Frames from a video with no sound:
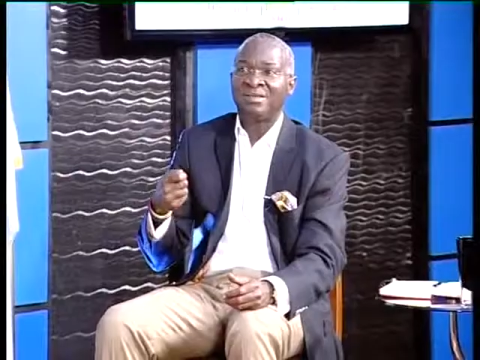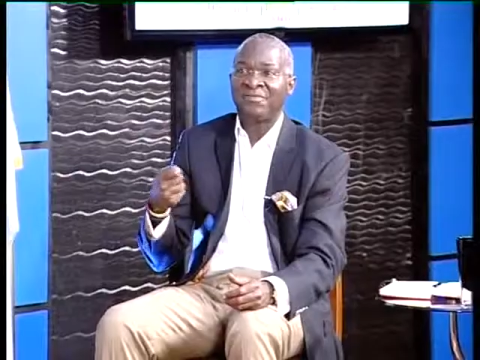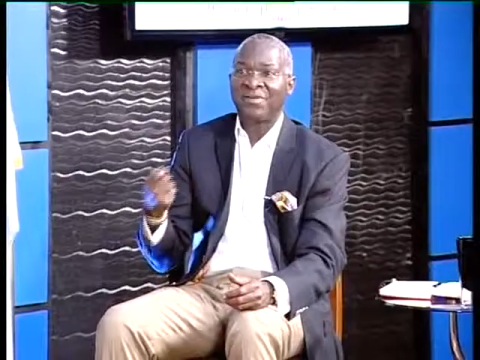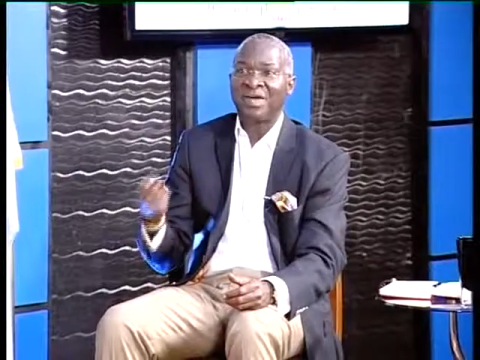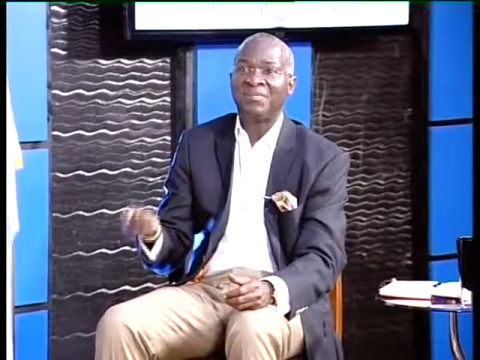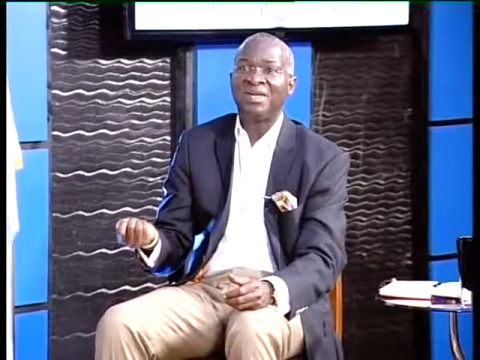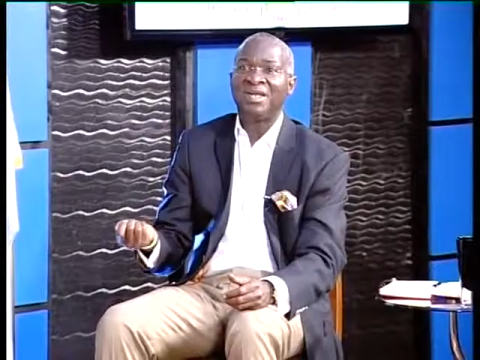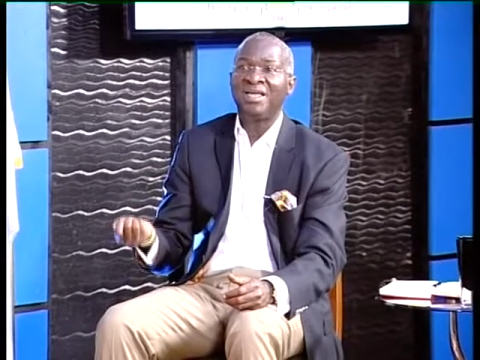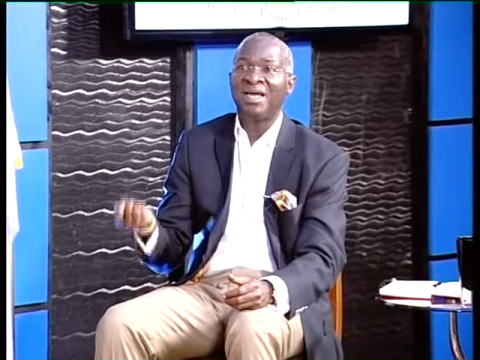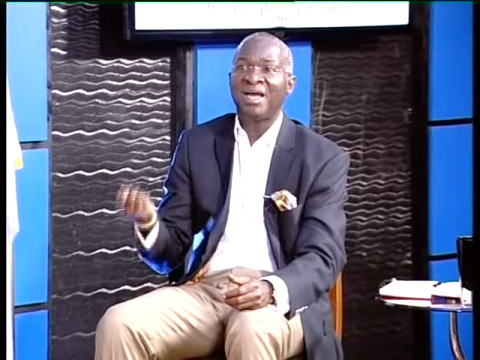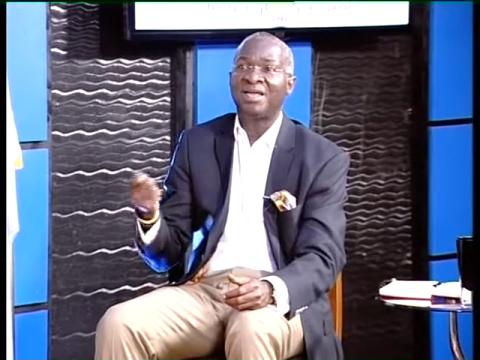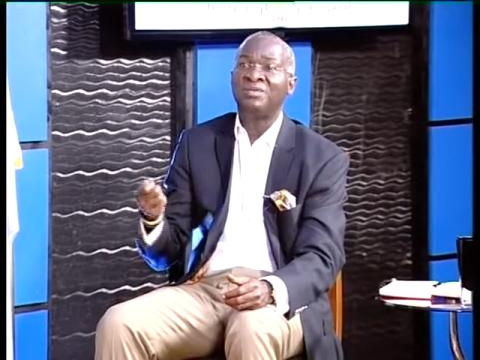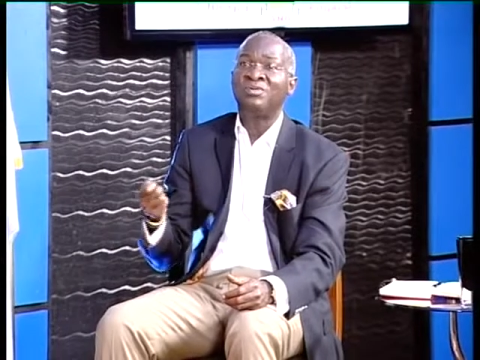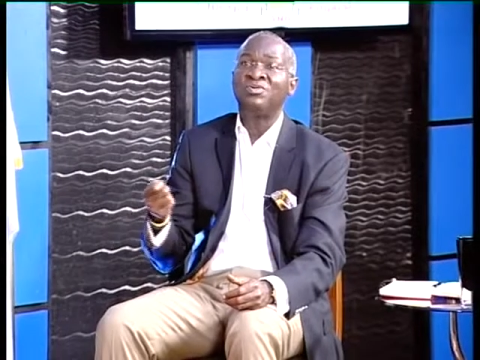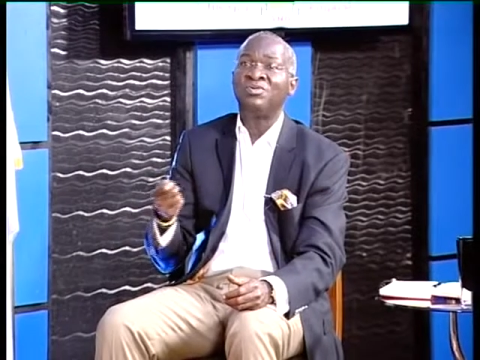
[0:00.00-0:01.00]
family
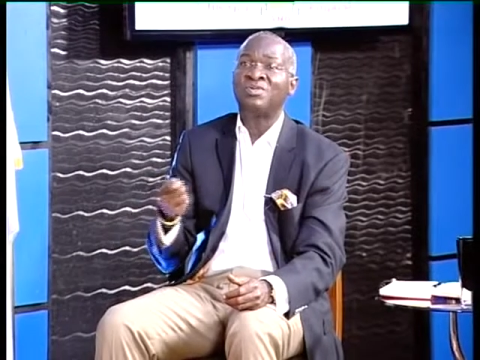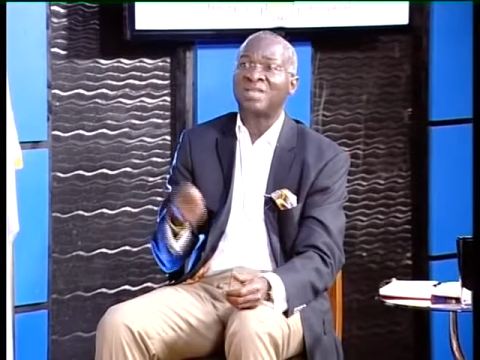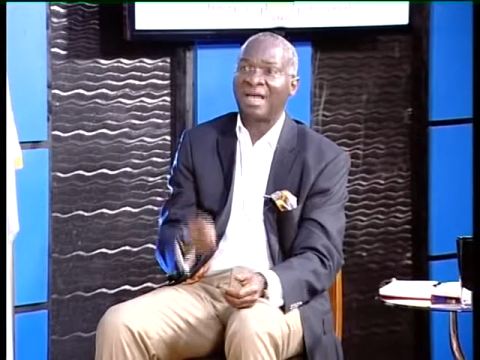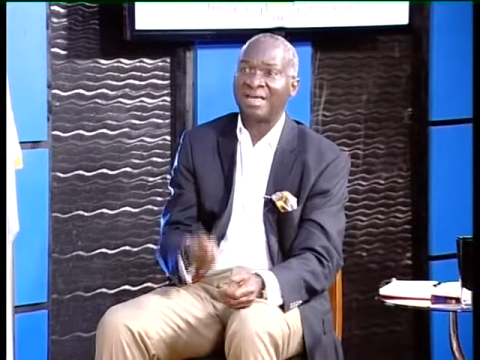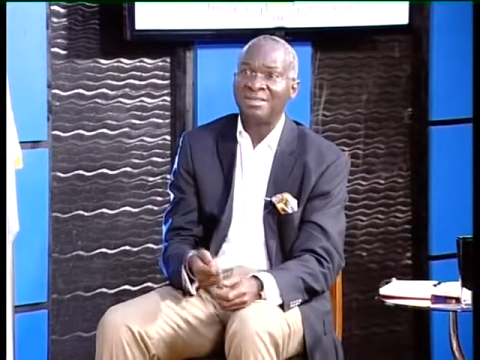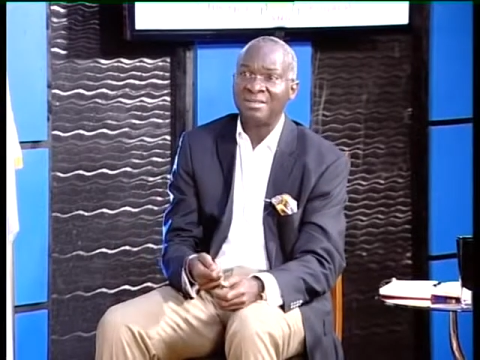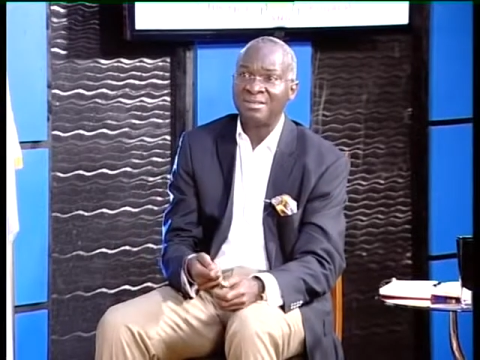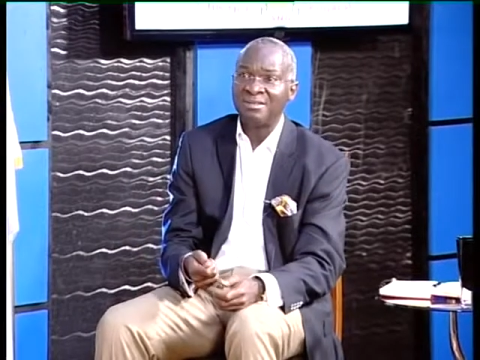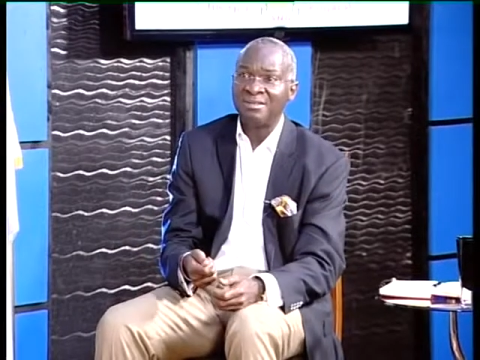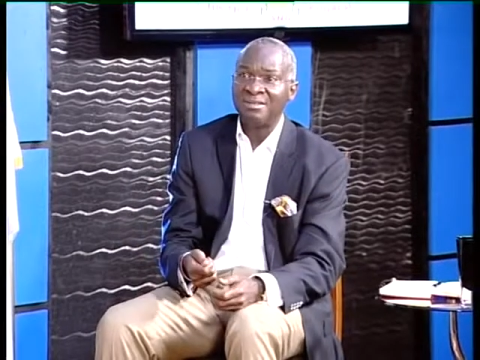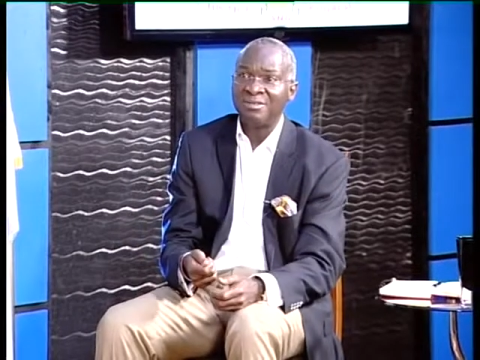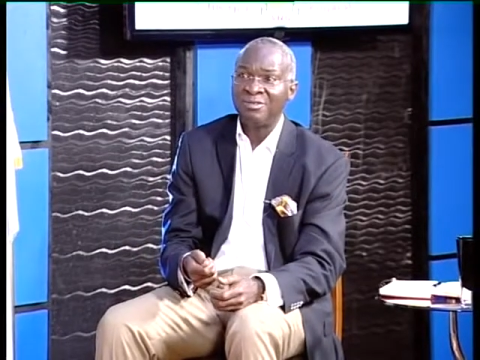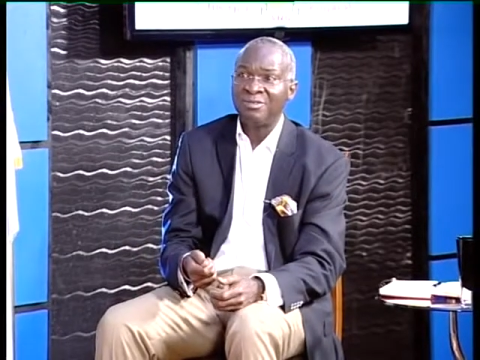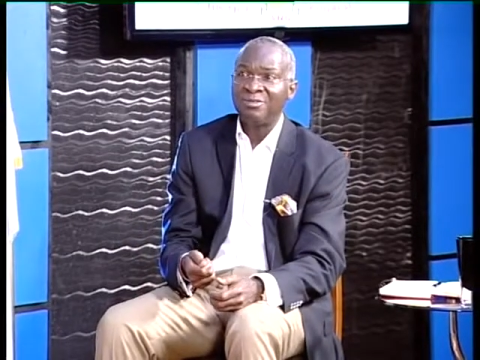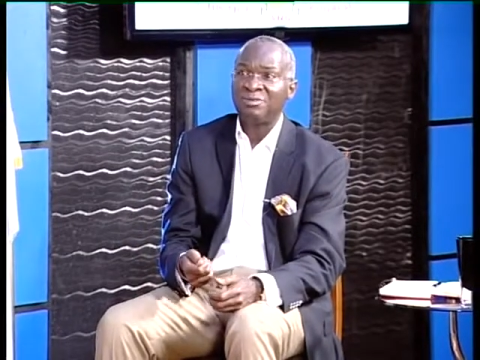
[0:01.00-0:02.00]
had no title
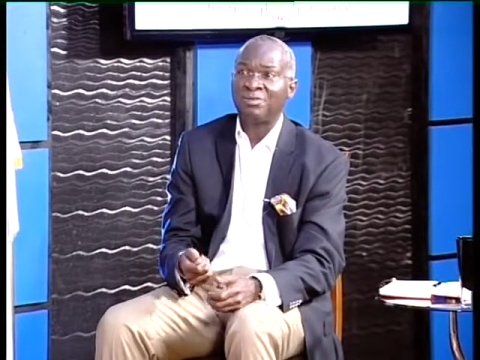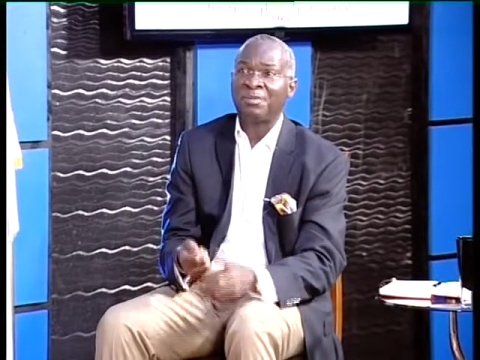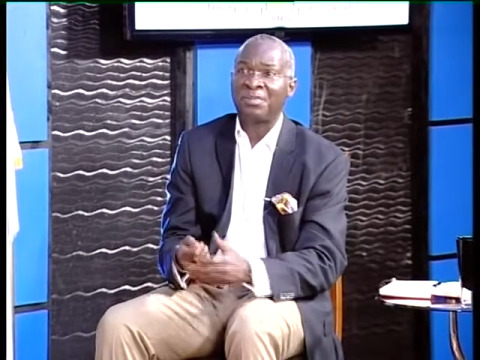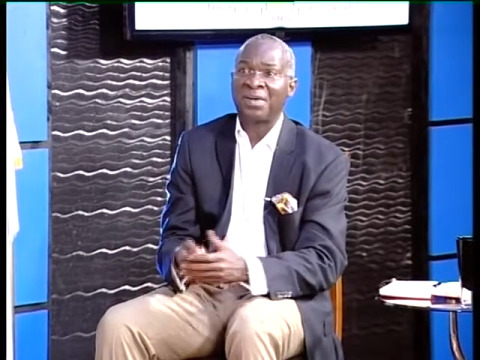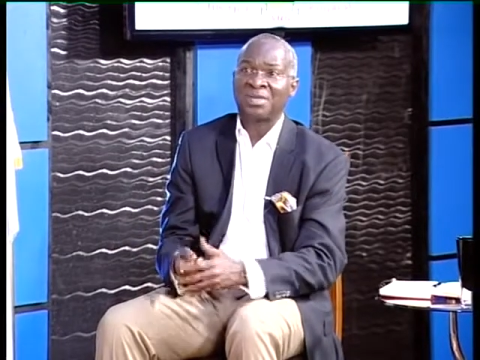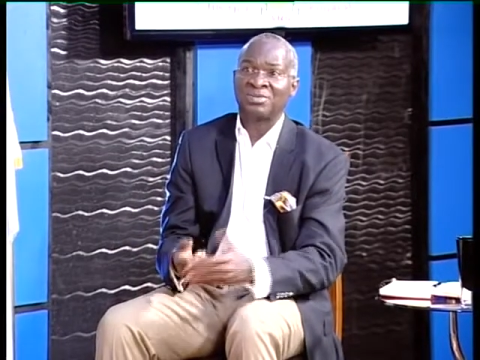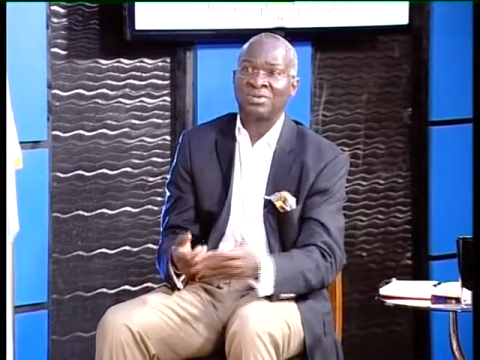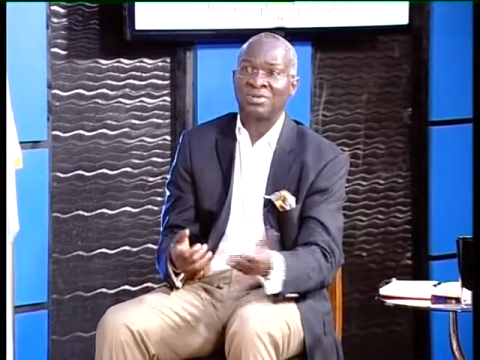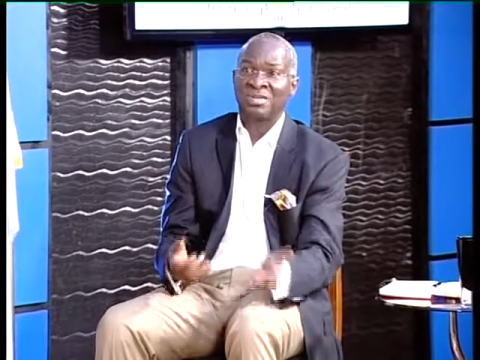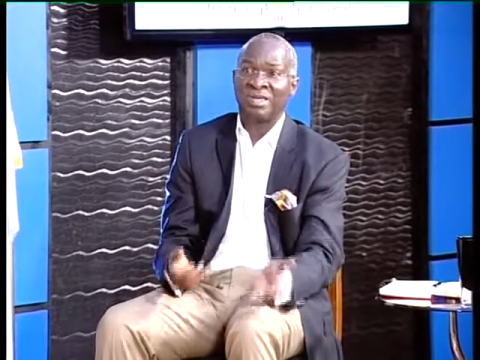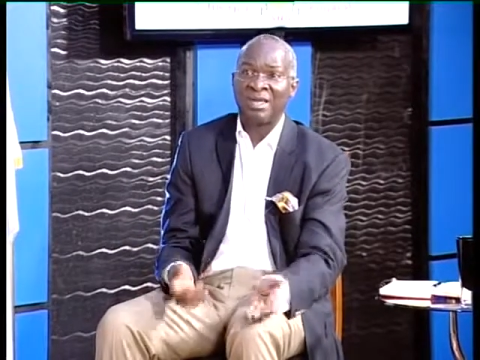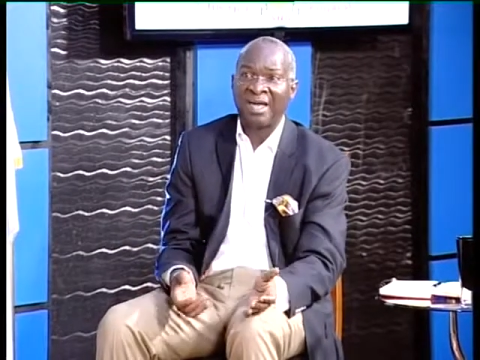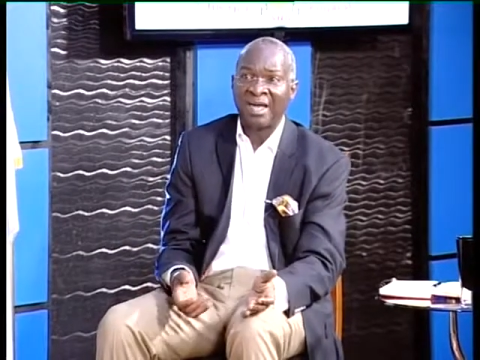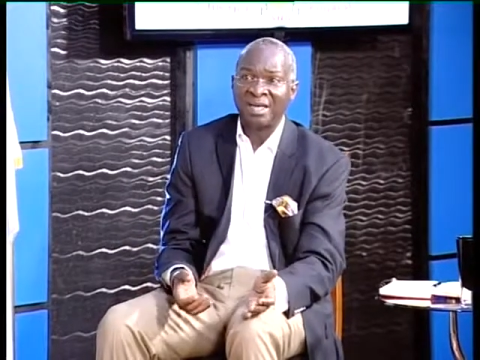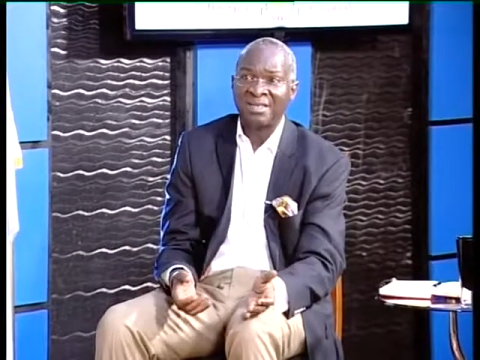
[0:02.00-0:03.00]
to pass on the
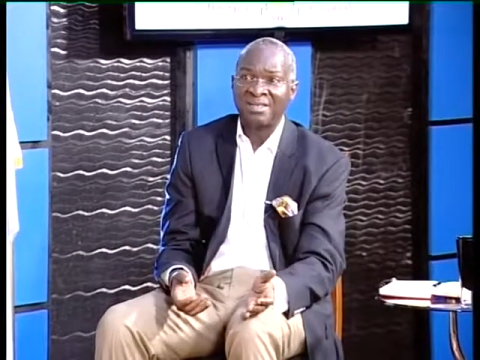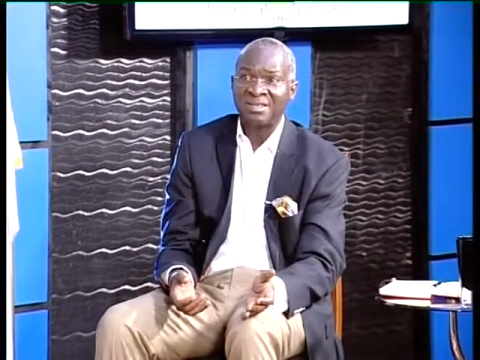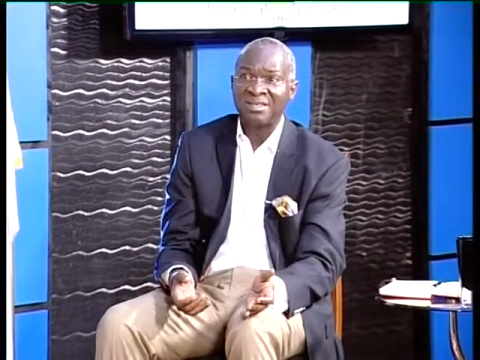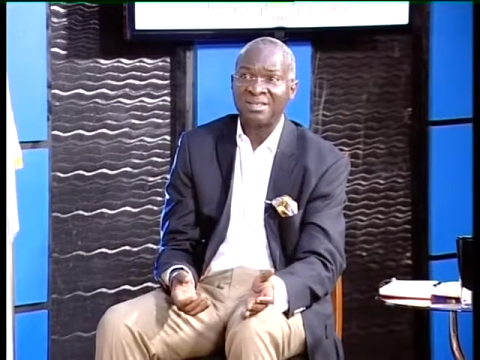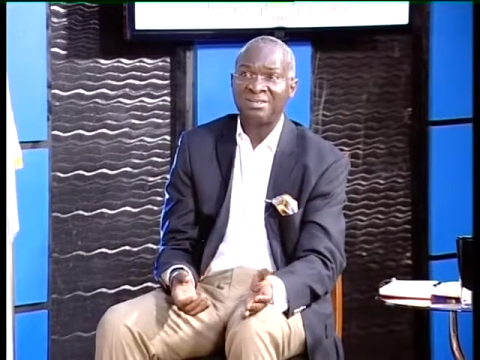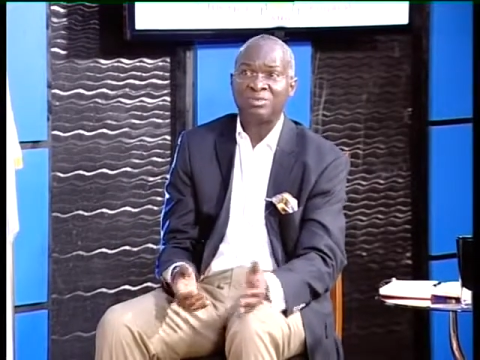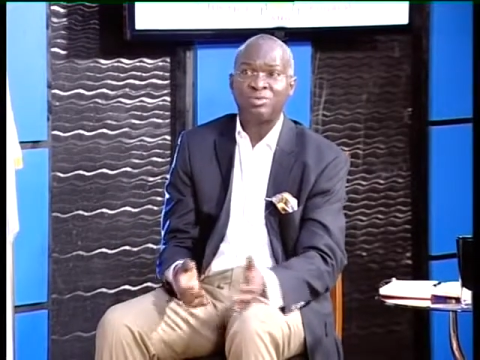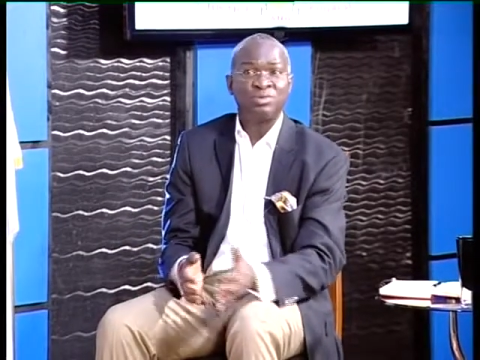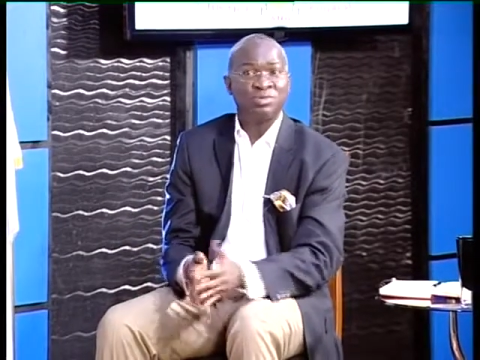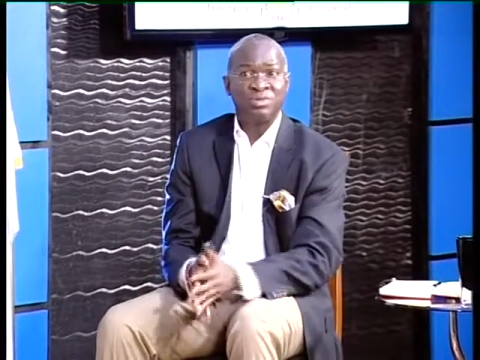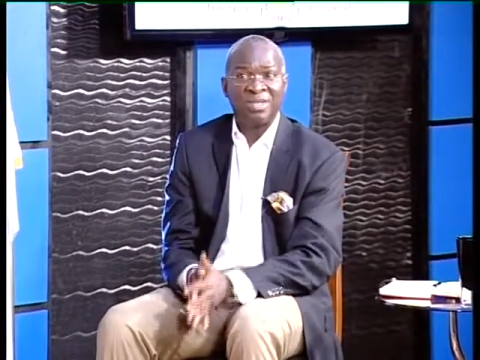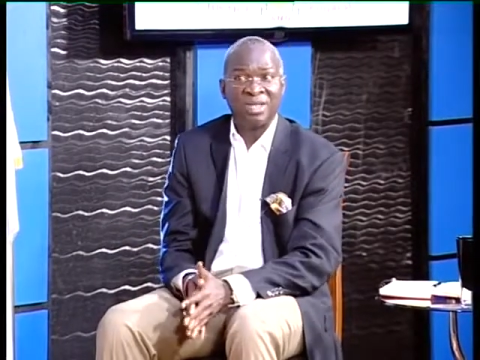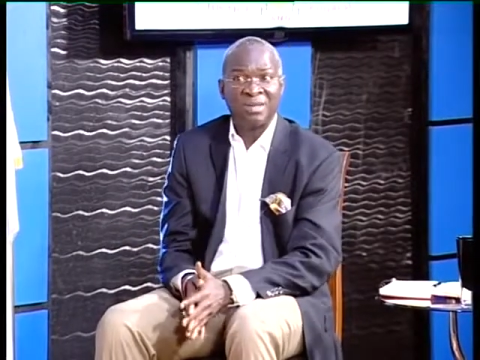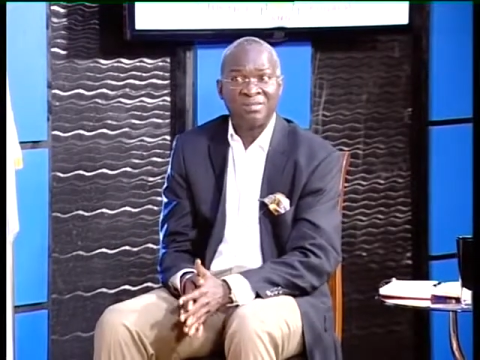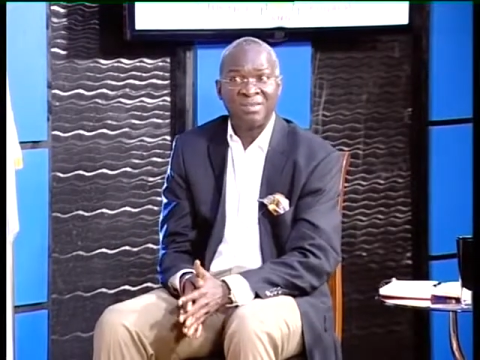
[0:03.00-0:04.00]
land to them.